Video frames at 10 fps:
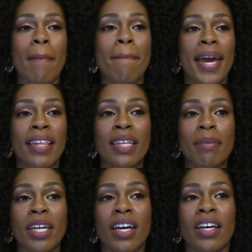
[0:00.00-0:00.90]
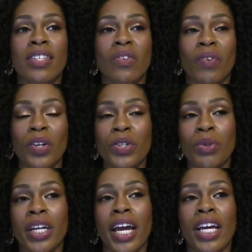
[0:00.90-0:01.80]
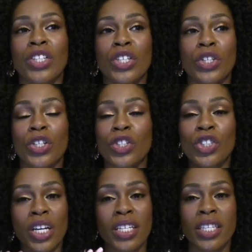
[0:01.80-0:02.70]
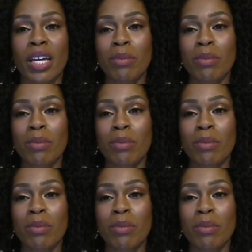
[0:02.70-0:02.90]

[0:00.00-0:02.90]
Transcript: mainly because the first 3 days you're just